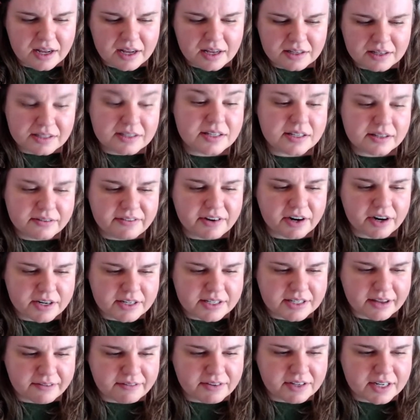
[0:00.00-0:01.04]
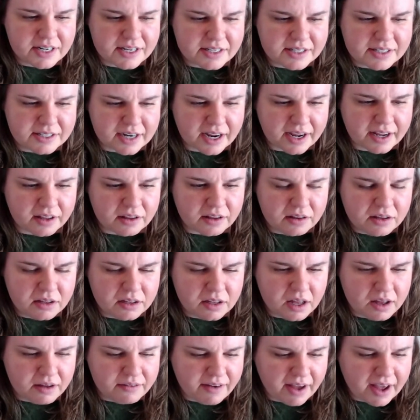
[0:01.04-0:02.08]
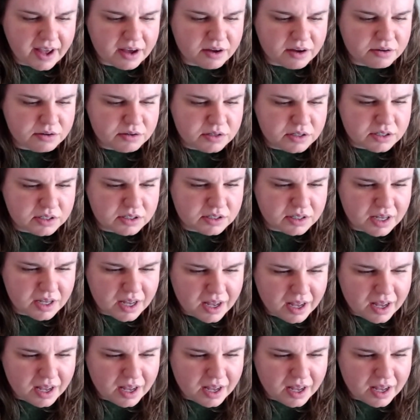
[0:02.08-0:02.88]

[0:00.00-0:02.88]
This is a very 70s style of house.